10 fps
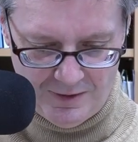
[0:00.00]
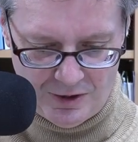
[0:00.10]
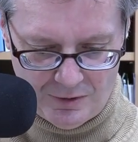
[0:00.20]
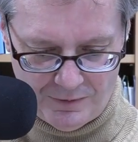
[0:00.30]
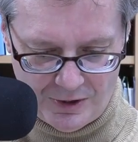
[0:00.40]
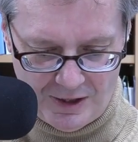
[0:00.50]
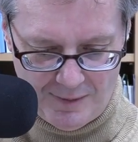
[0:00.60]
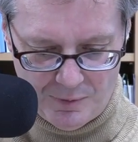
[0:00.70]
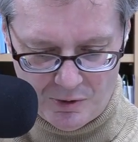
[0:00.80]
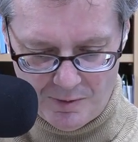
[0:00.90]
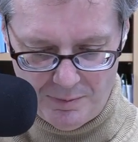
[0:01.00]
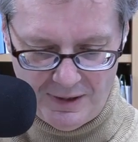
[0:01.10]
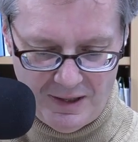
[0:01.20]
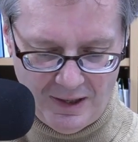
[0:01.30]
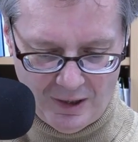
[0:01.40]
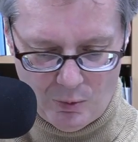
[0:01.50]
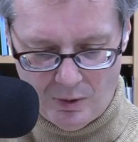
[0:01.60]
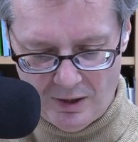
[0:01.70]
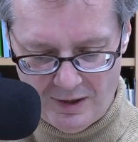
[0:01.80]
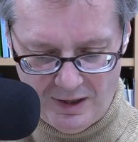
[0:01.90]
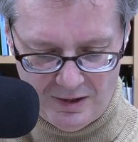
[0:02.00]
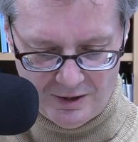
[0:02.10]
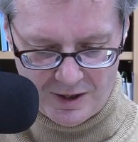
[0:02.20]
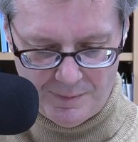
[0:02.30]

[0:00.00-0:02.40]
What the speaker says: So, for example, complete inequality talks